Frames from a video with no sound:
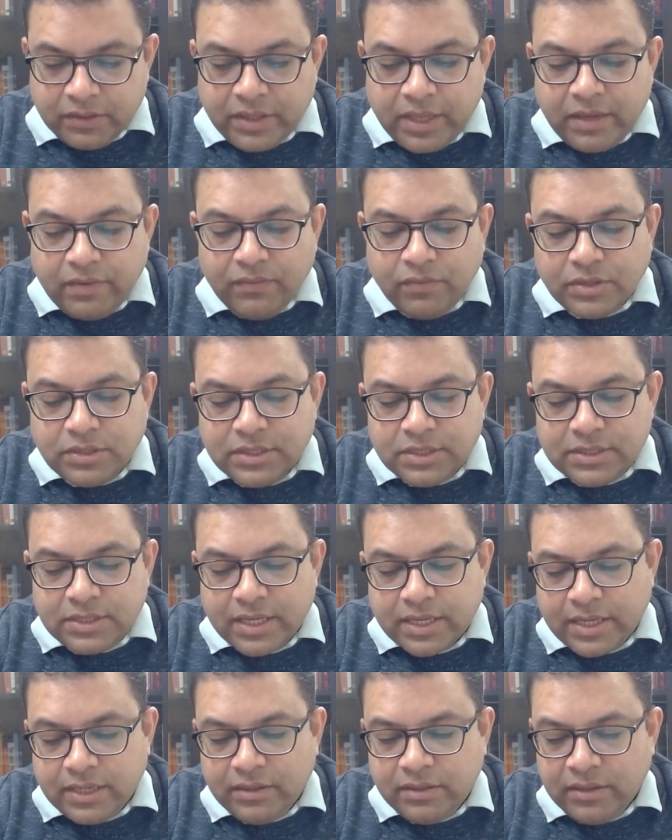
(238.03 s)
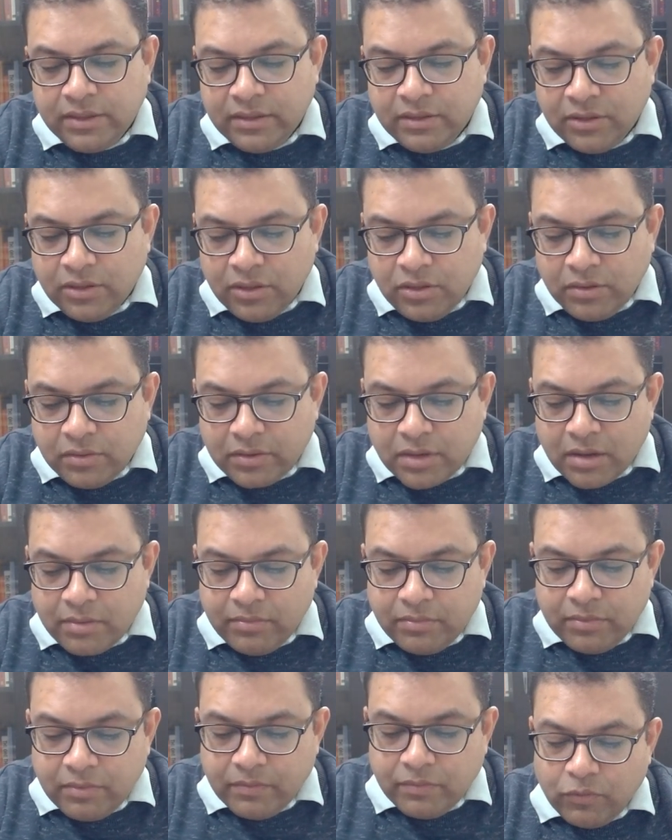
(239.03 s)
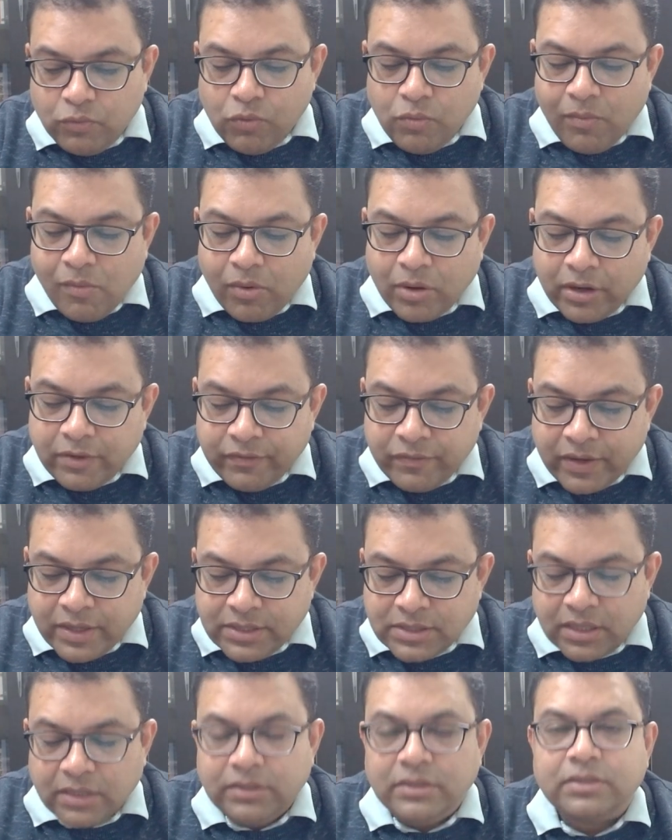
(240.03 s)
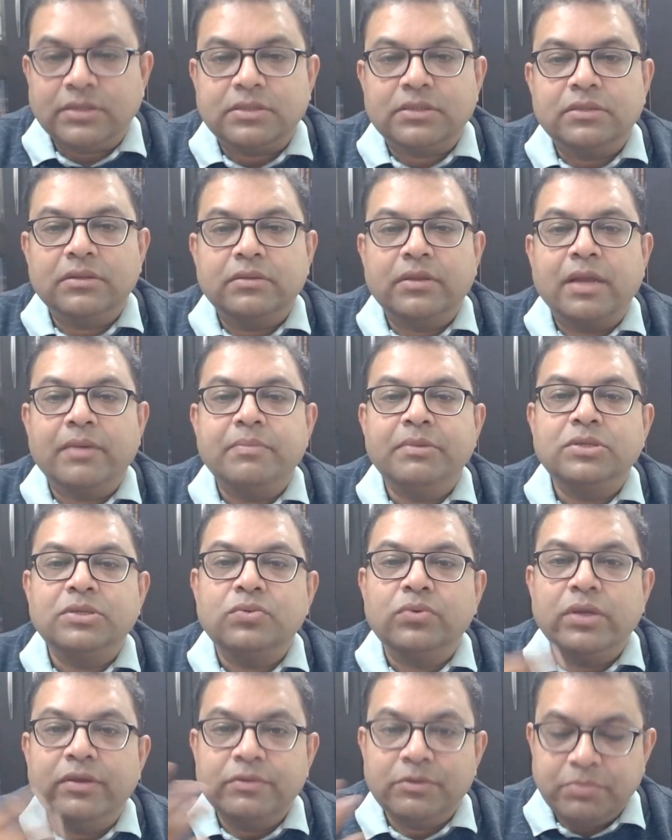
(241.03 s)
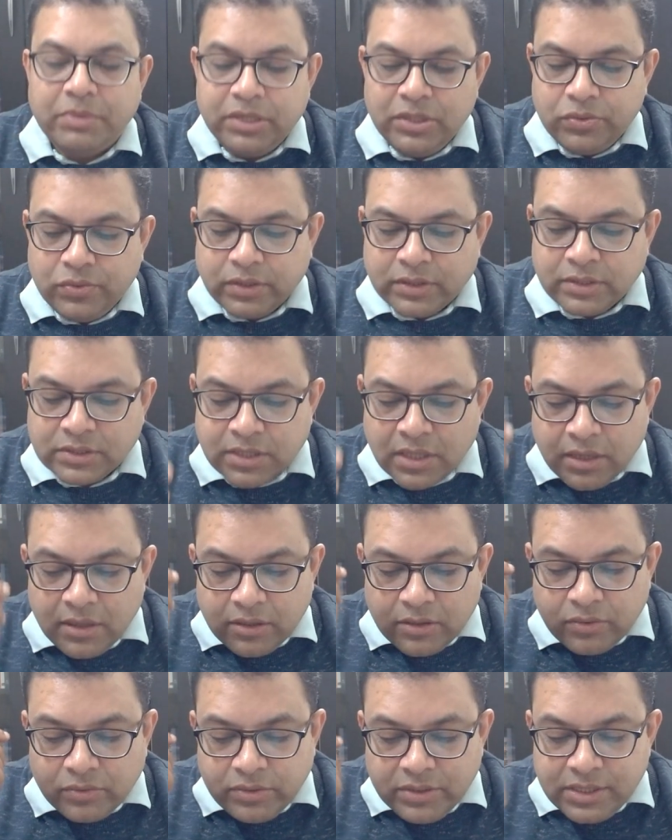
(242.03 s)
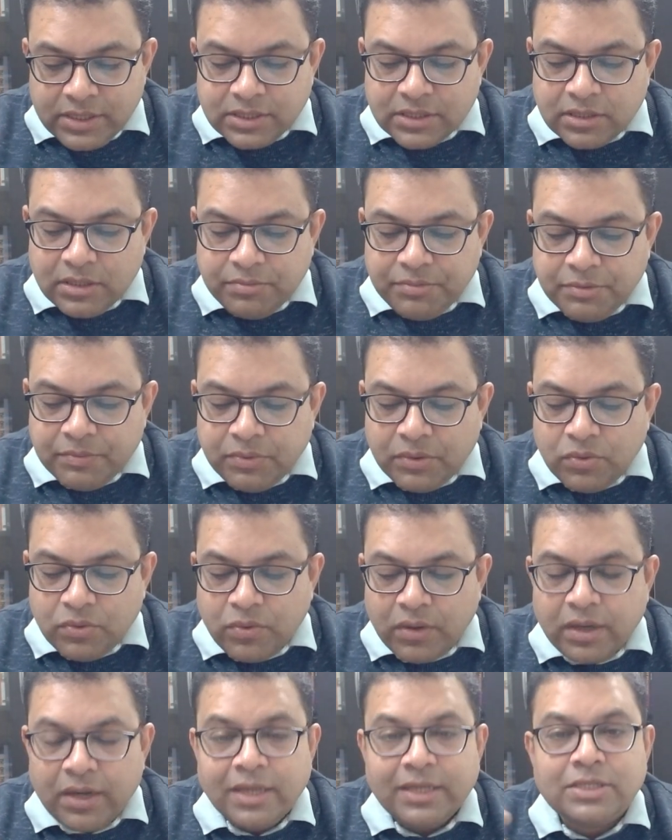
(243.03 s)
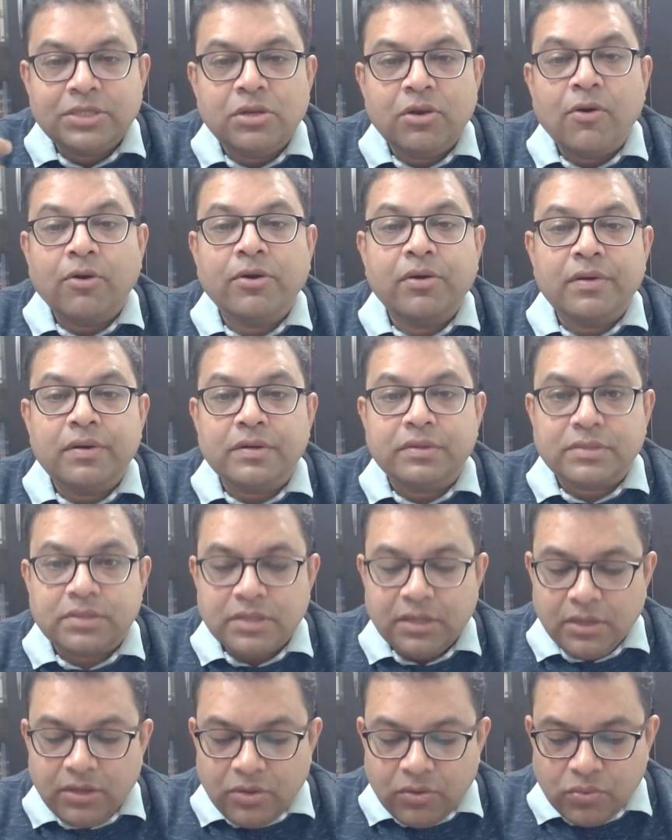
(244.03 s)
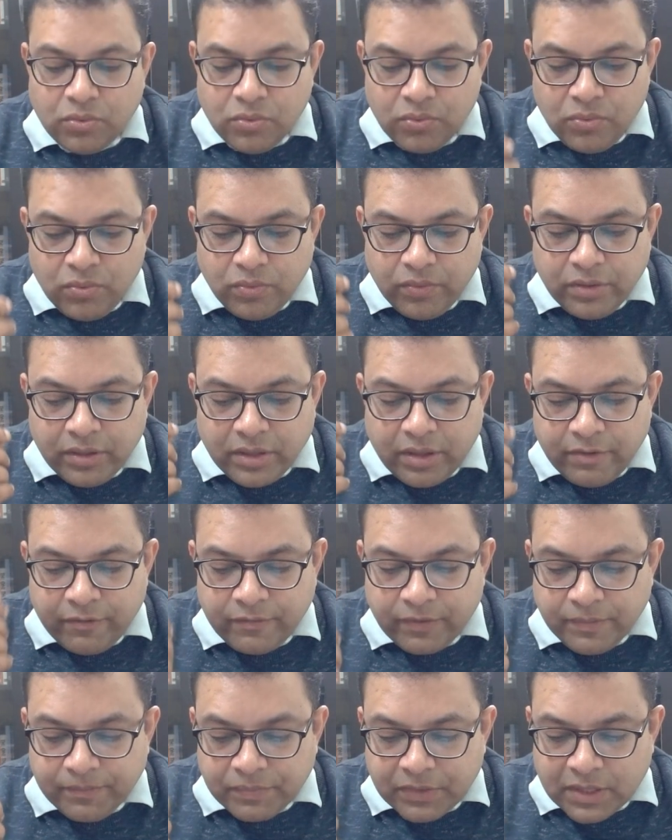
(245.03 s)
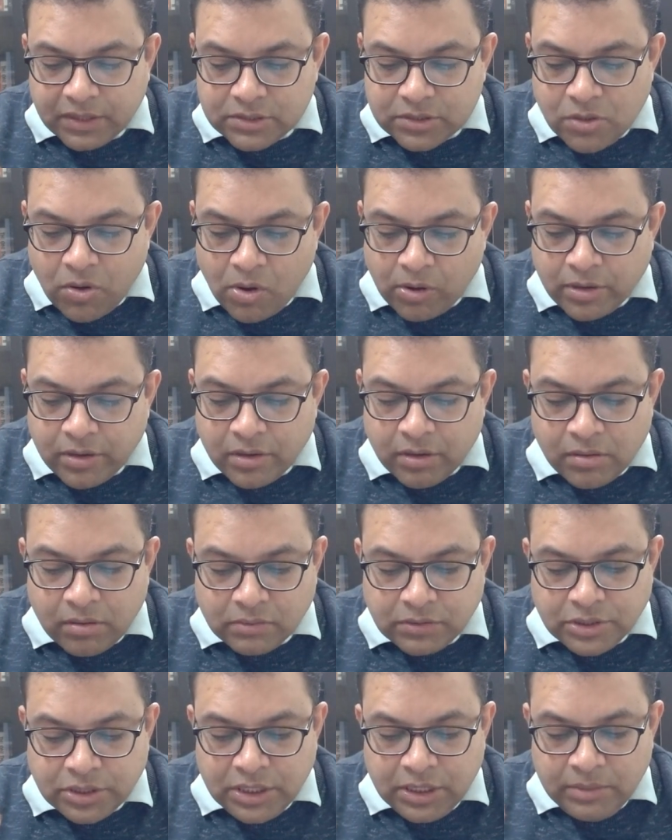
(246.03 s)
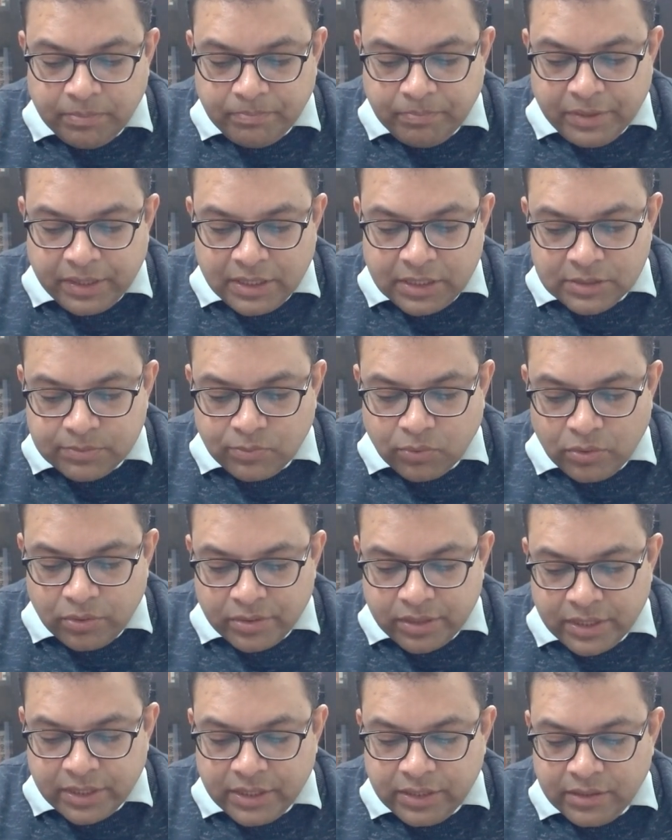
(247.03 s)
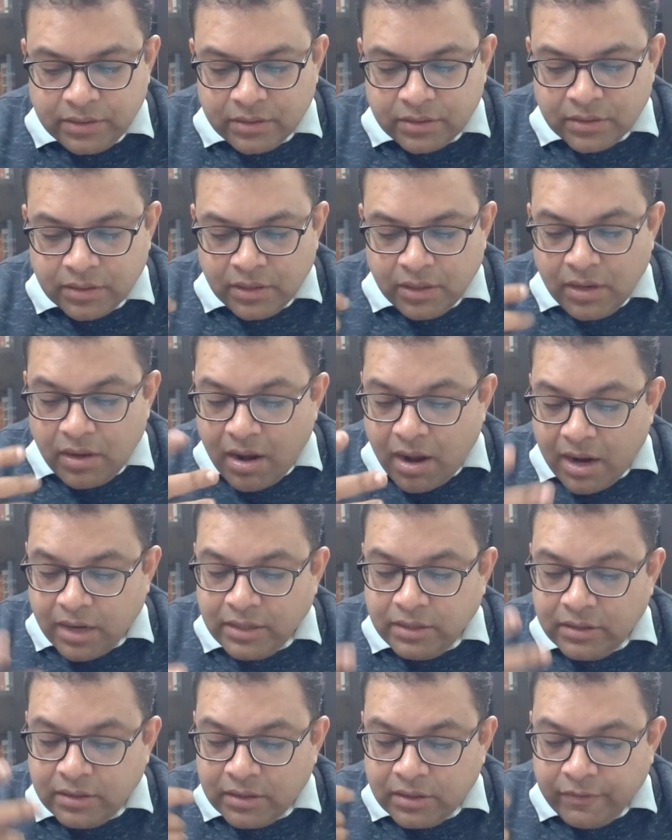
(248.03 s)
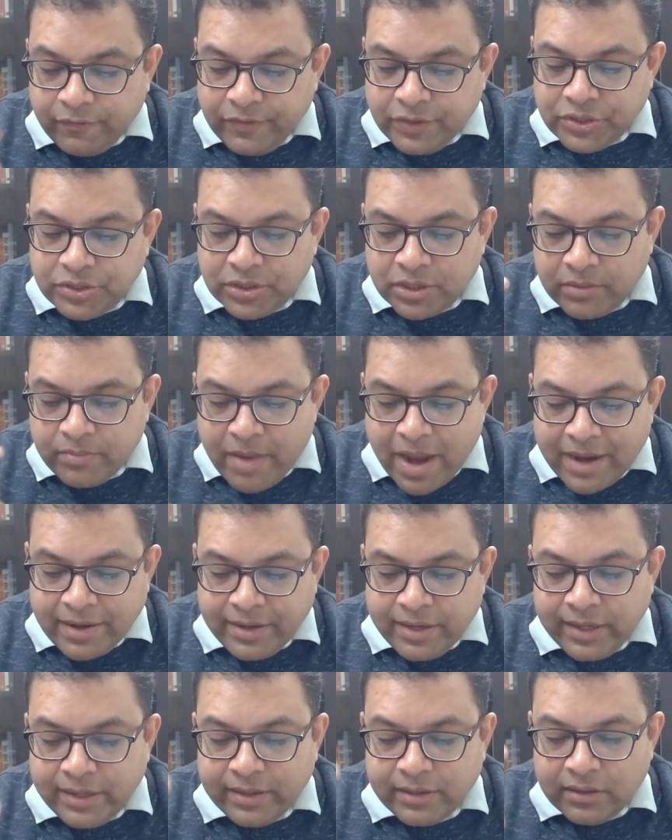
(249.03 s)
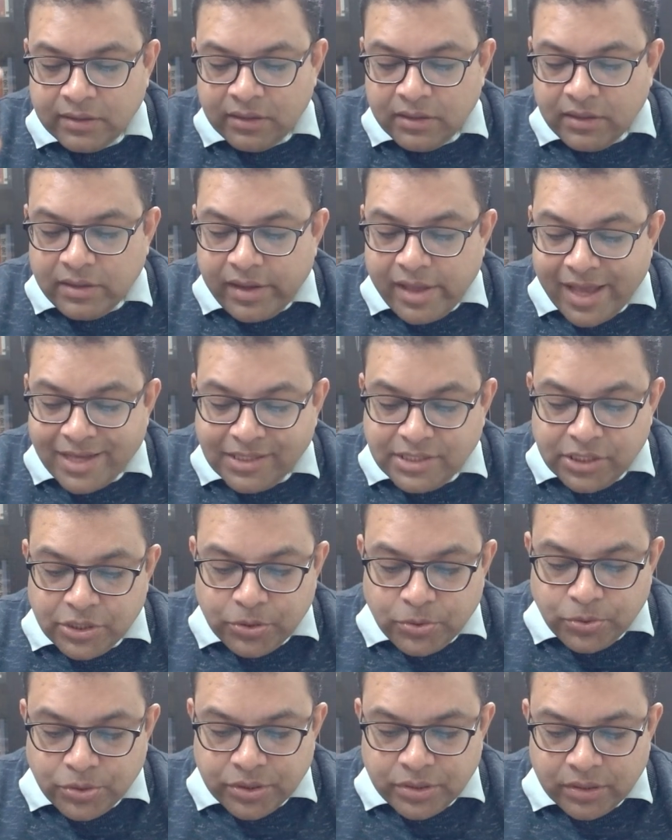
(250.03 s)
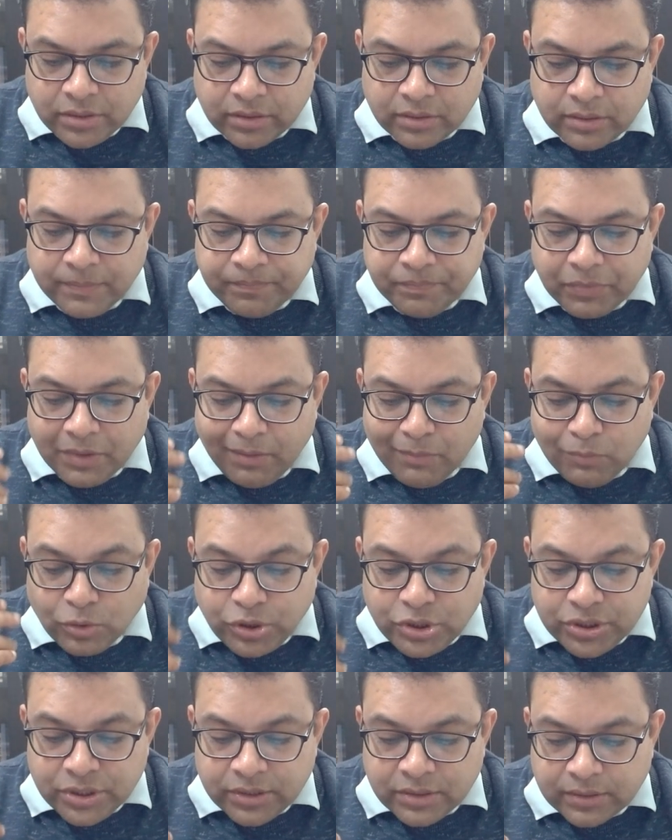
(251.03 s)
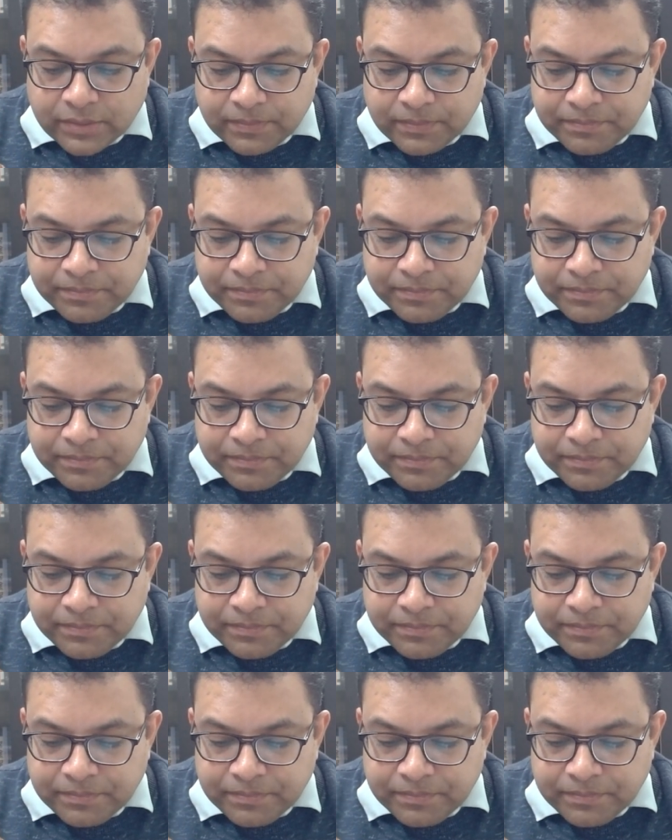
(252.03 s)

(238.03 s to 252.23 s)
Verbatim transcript: then what is the second thing Come, who mortifies others that means who gives pain to others now these are the people who are like slaughterers who give slaughterer of sheep pigs poultry deer hunter fisher bandit executioner butcher